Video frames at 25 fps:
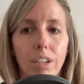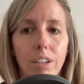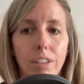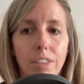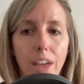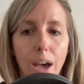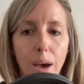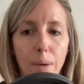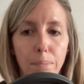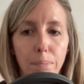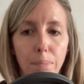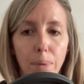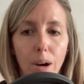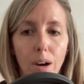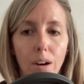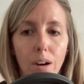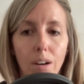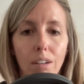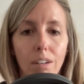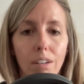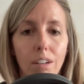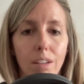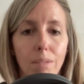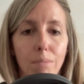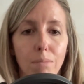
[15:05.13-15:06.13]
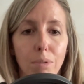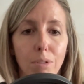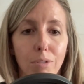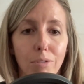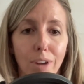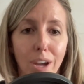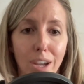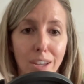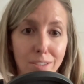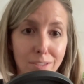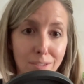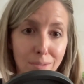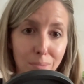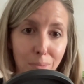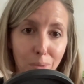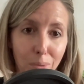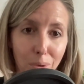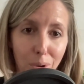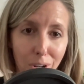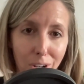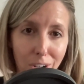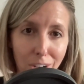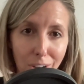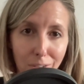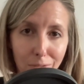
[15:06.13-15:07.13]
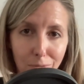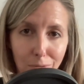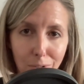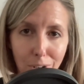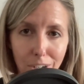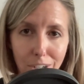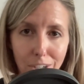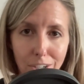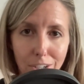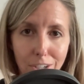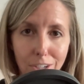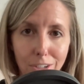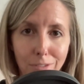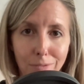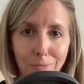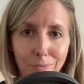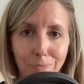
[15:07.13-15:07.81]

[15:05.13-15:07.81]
that ball and provide some more comfort.